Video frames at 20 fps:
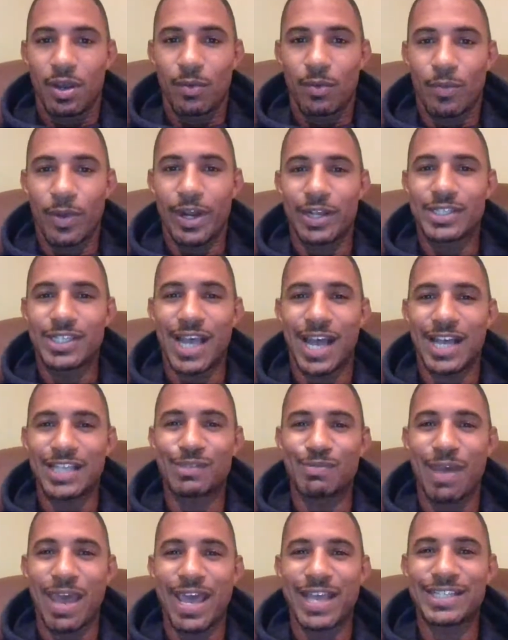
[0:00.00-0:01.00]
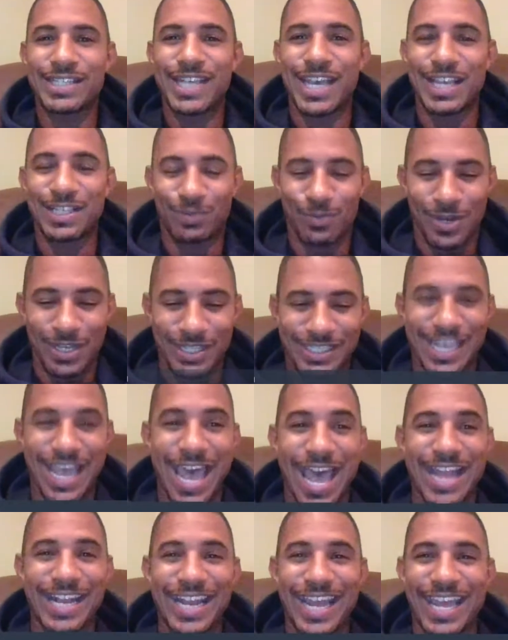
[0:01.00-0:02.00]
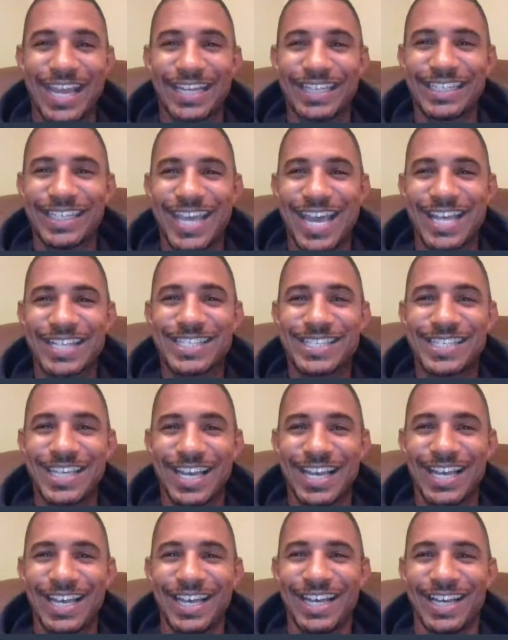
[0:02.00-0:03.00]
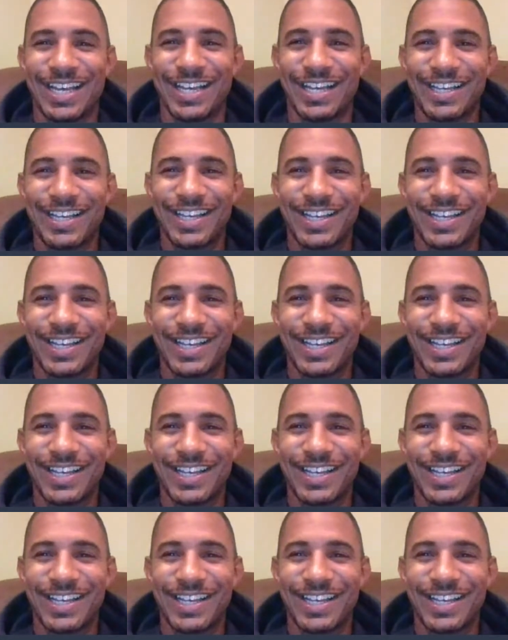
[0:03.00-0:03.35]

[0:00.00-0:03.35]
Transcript: Renaissance Man says, what's happening? Yes, sir.